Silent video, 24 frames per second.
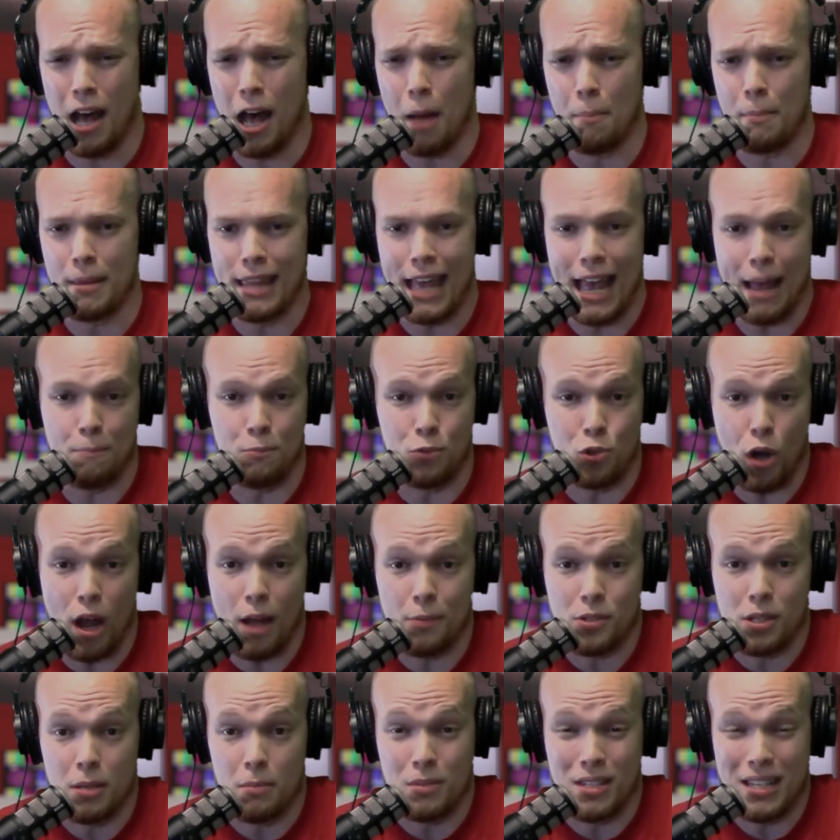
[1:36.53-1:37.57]
Um, and that
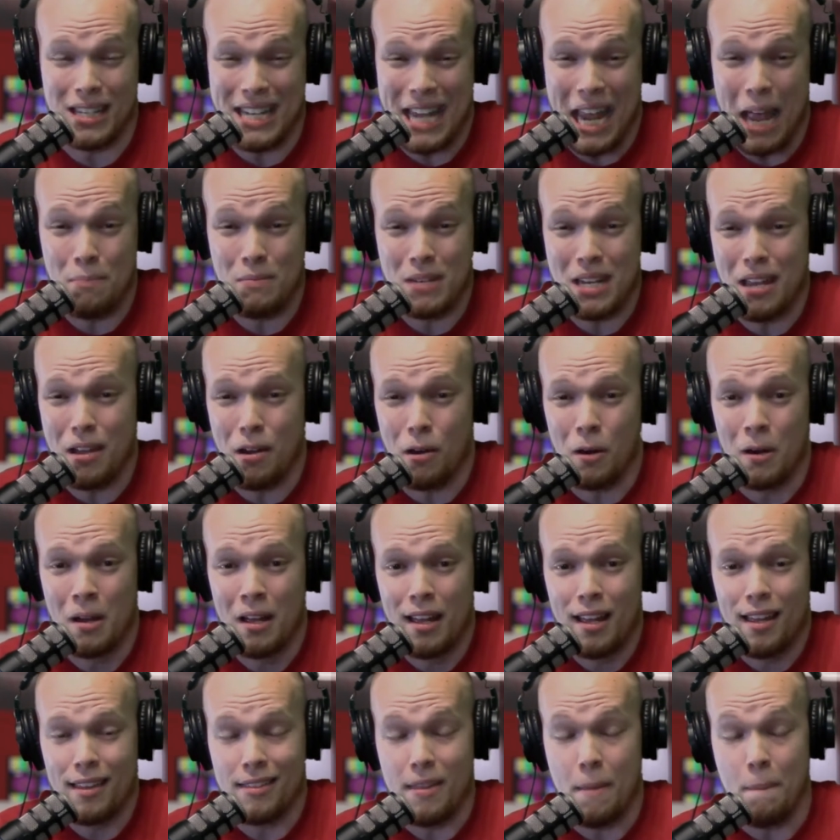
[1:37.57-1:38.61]
drops them to damn near
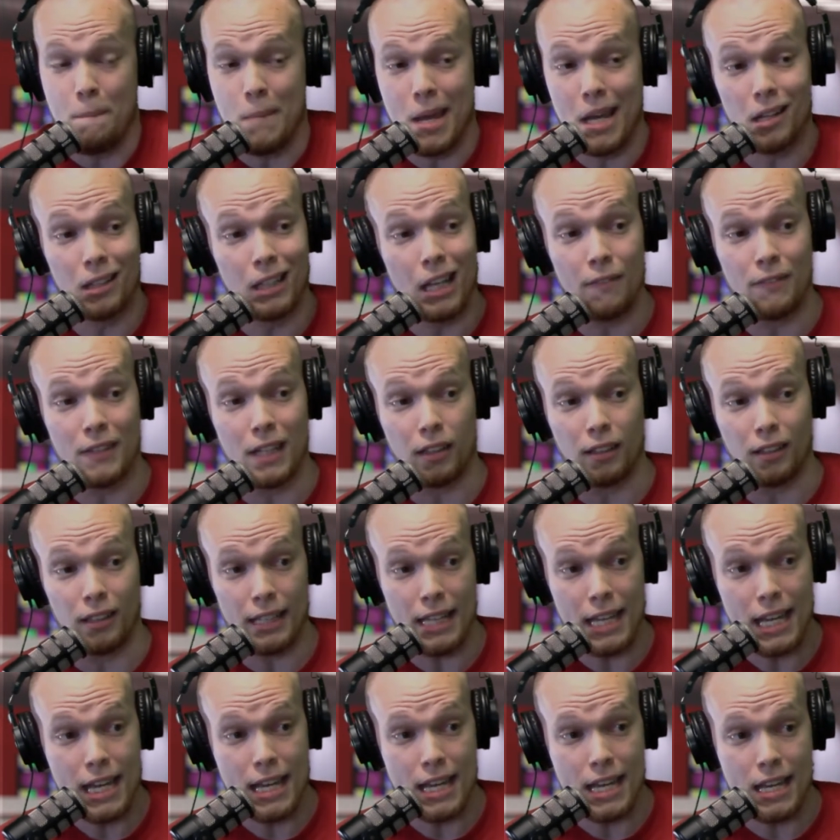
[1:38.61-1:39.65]
the middle of the
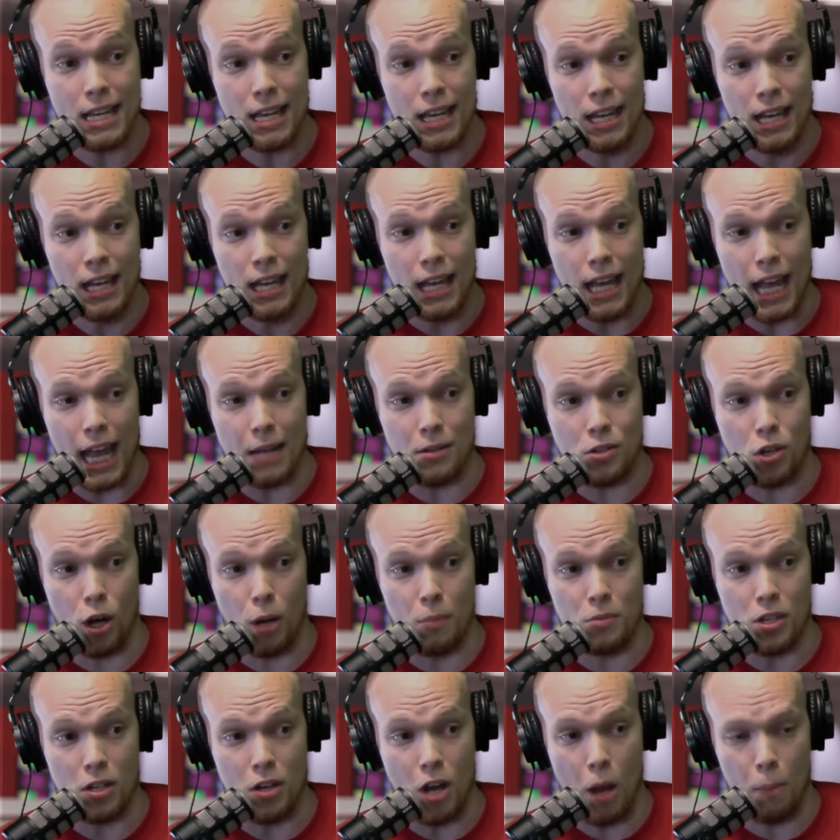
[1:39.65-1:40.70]
league in
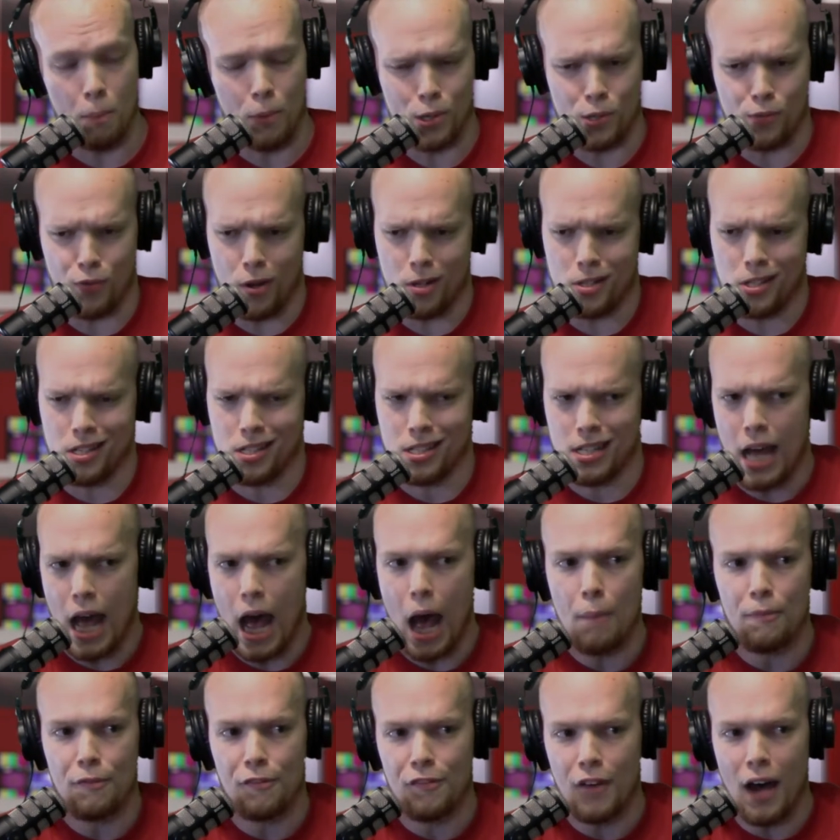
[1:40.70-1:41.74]
terms of numbers versus
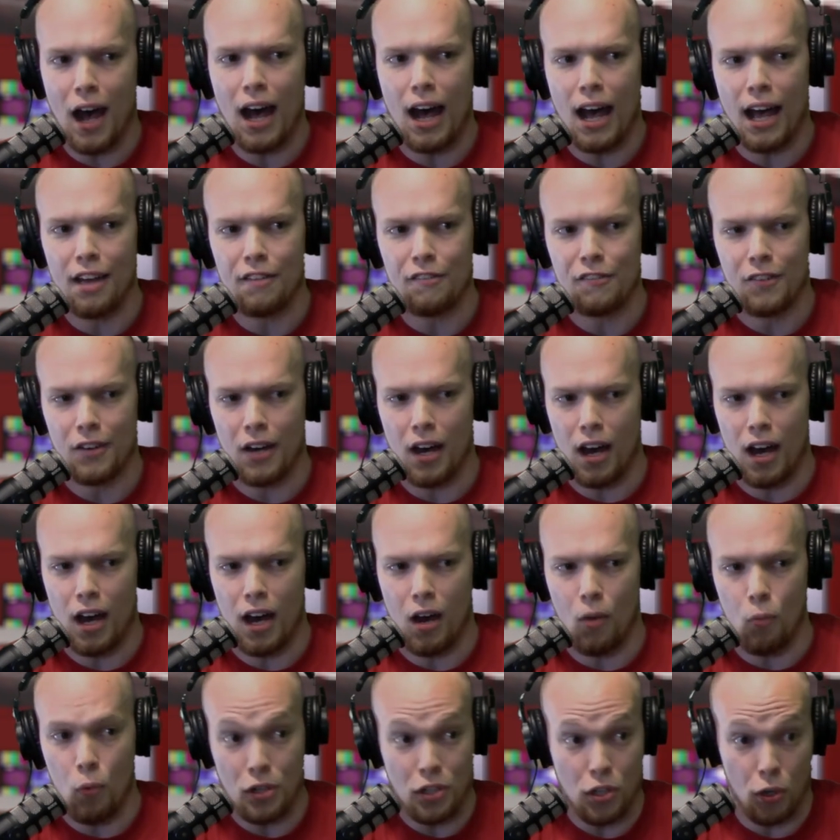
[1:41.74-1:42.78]
top five
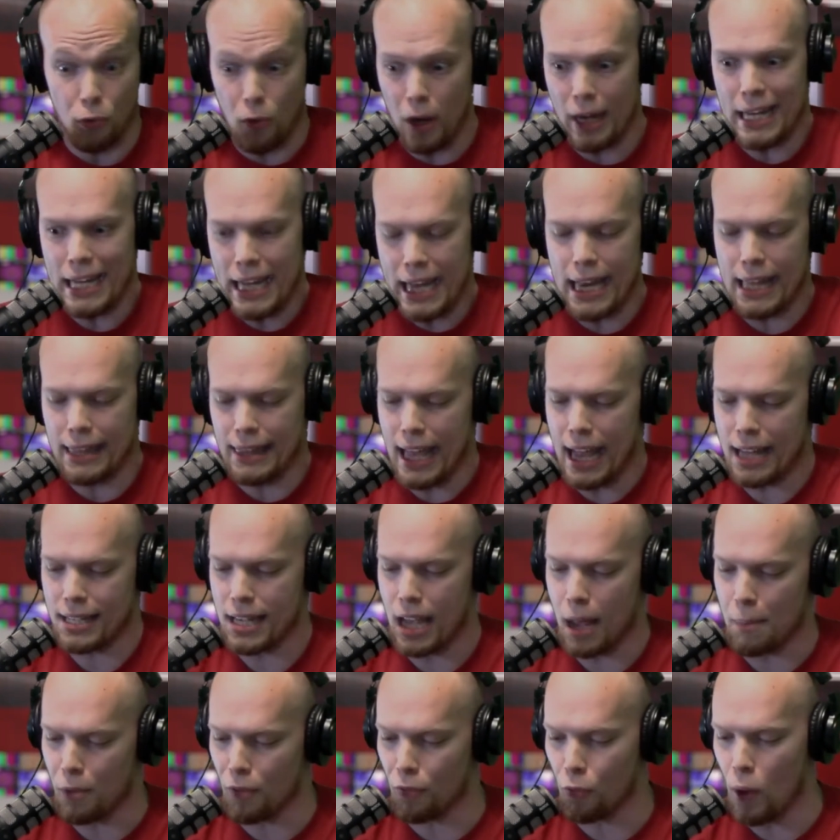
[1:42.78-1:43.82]
uh, when you're running it at that
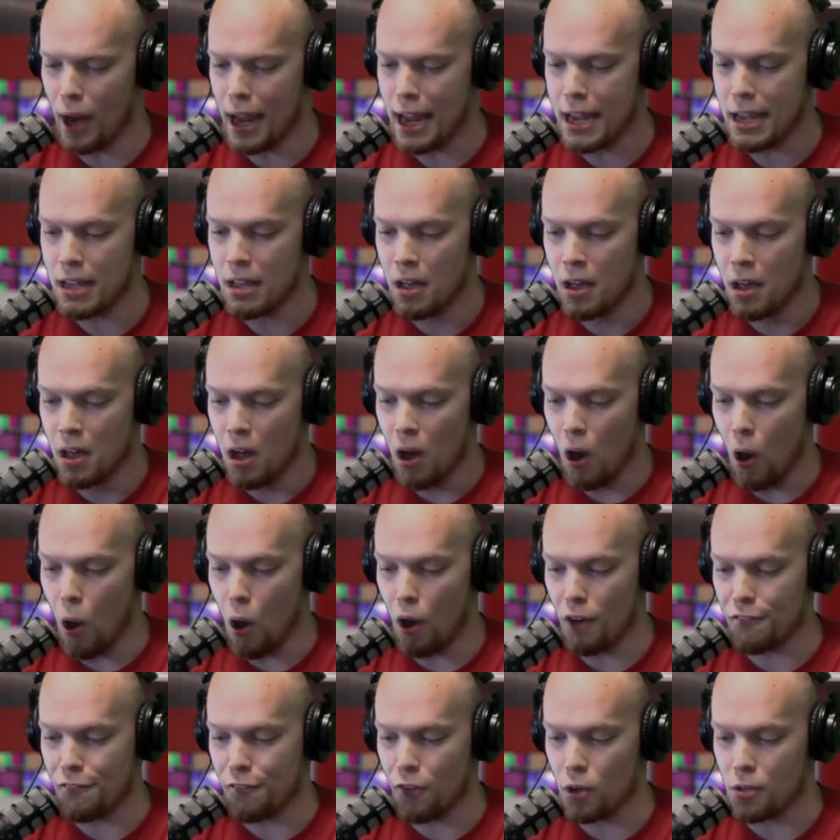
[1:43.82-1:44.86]
type of rate
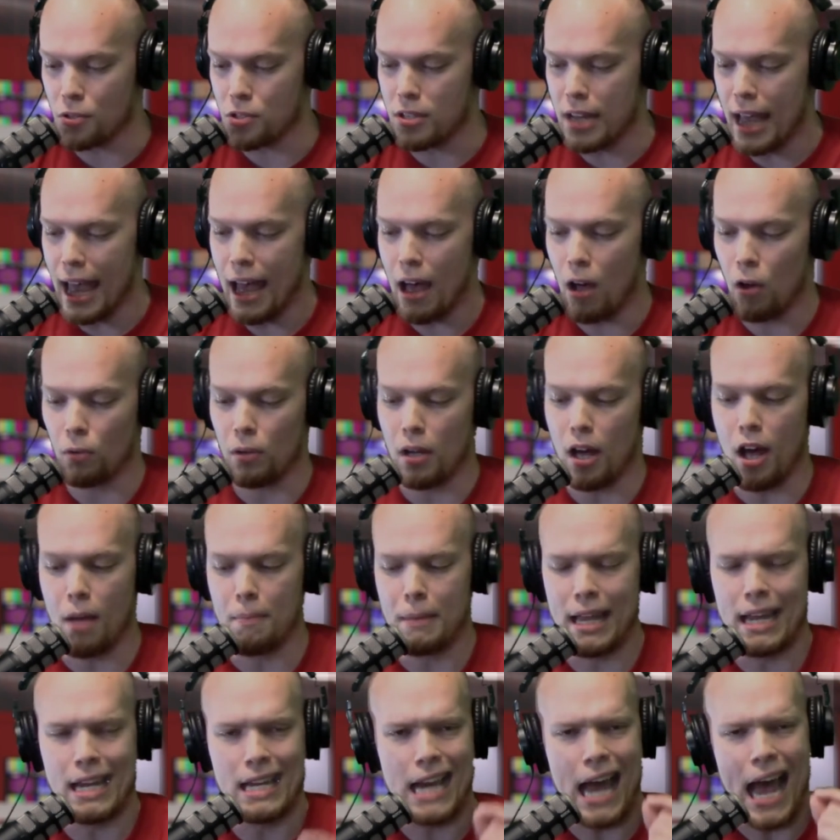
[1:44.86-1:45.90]
on first down. I
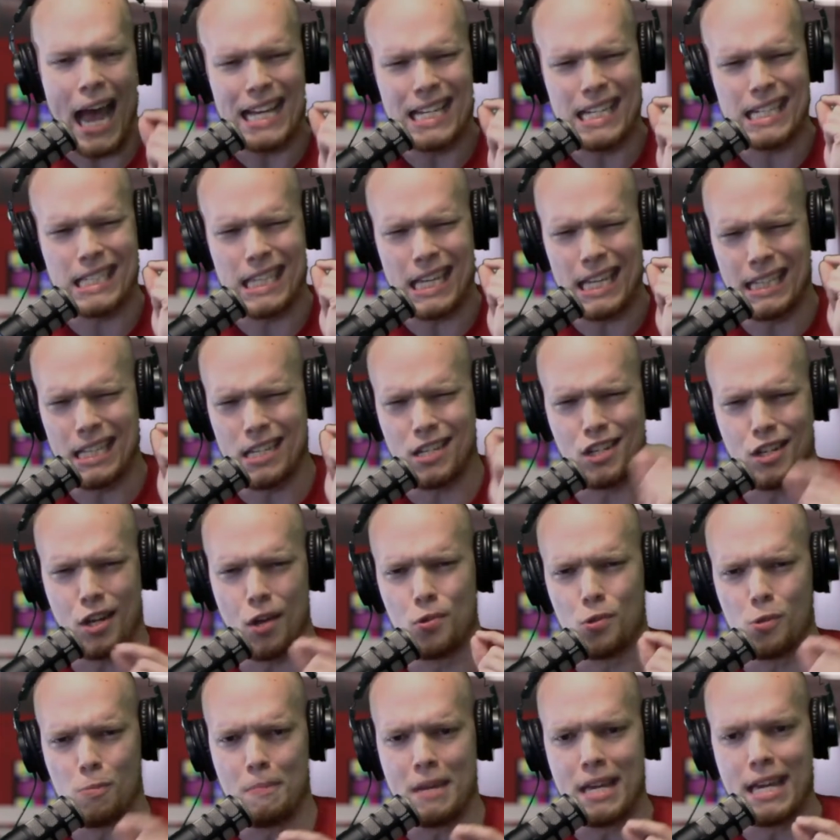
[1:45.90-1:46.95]
um, mean, I just think this
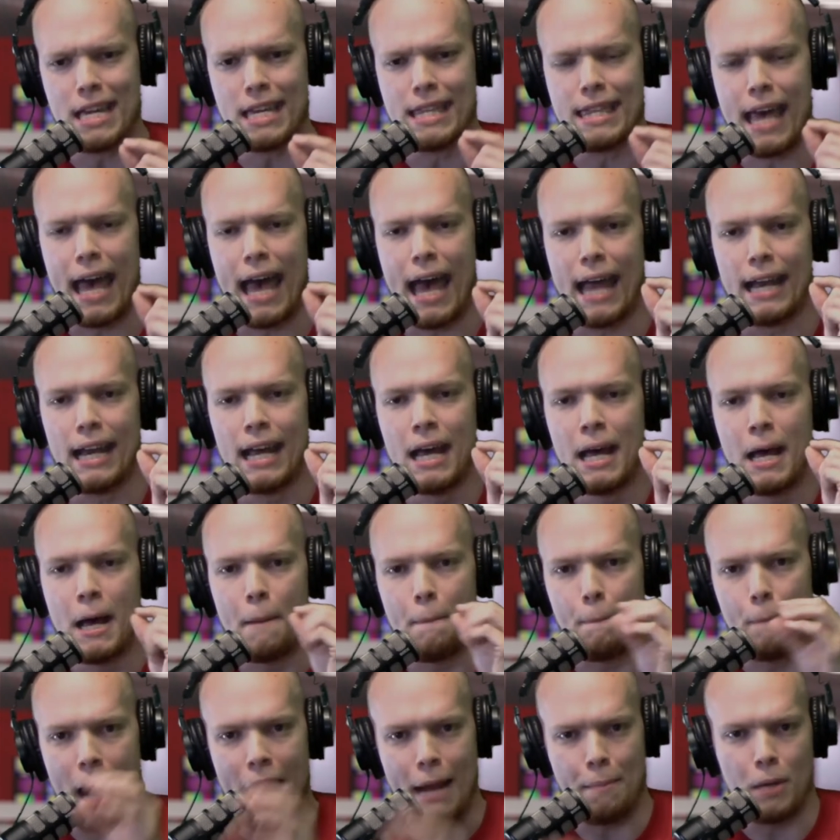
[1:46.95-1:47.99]
shows me that
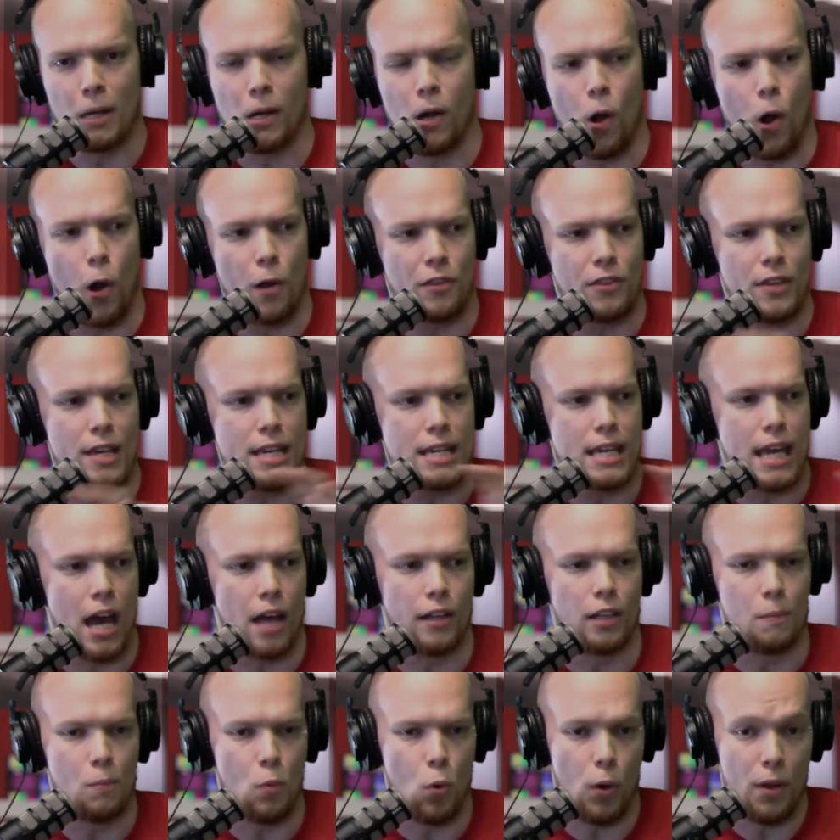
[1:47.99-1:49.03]
Mike McCarthy,
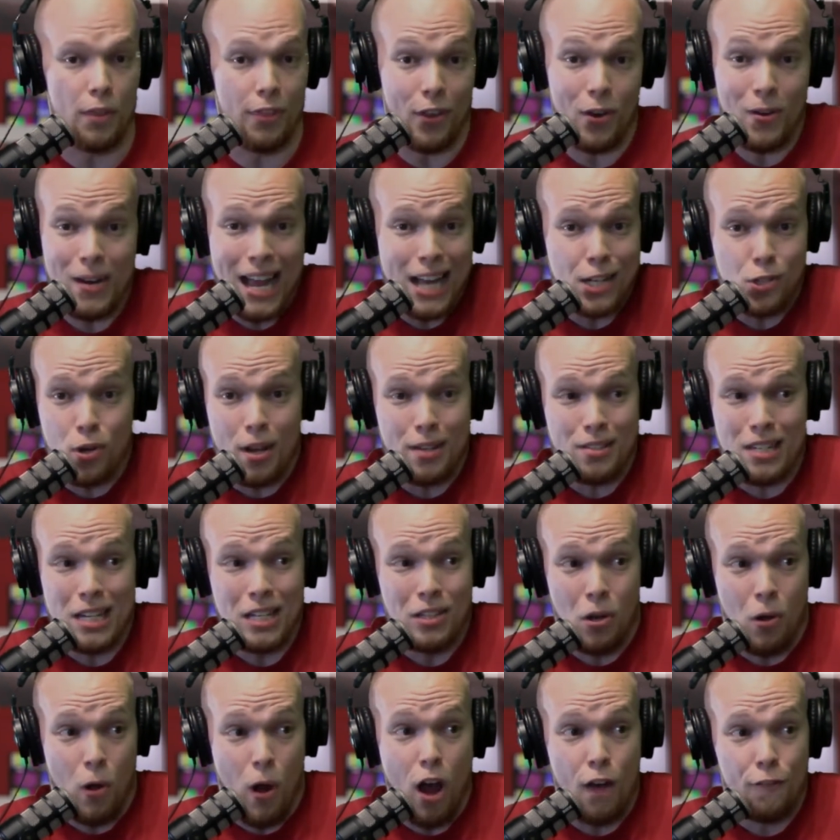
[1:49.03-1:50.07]
Kellen Moore, they're not
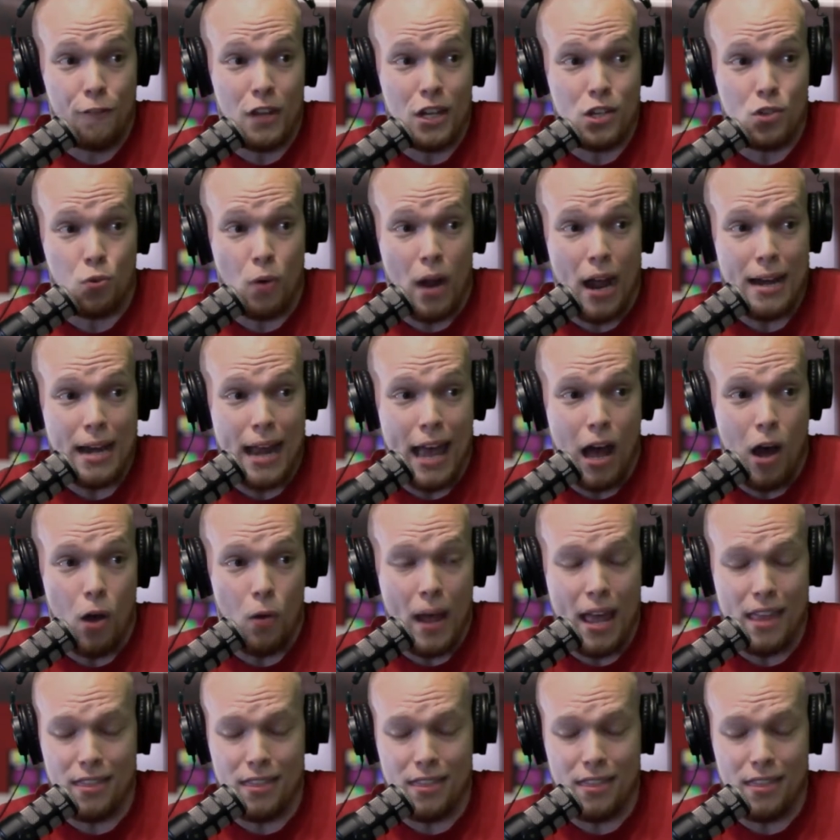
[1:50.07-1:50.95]
trusting their offense right now.